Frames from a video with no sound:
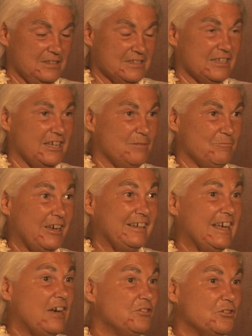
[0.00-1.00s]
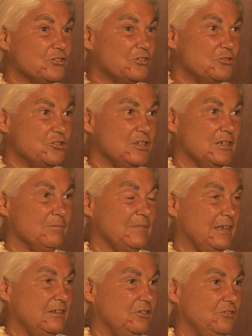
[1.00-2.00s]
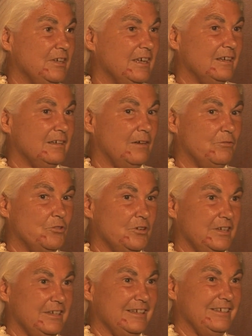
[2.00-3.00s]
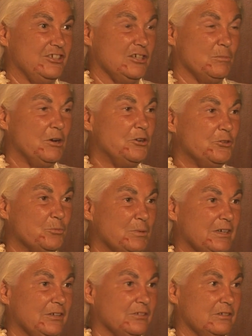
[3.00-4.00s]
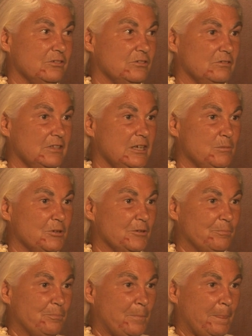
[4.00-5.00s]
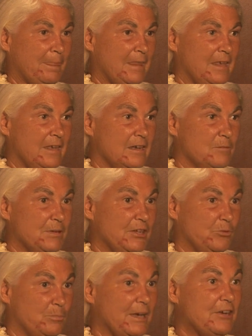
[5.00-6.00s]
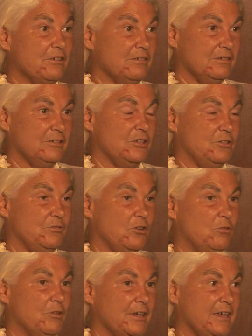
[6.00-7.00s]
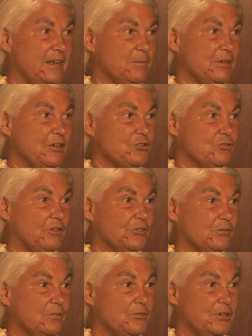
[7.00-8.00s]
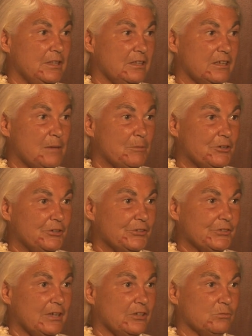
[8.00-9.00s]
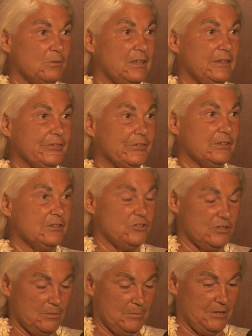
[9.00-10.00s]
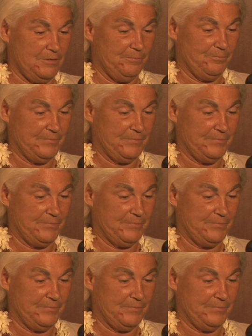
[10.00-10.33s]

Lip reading: the same. Right now there's no GM, you know, you can't avoid GMOs because there's no label, but it's better to go organic because you're also avoiding the chemicals as well as the GMO.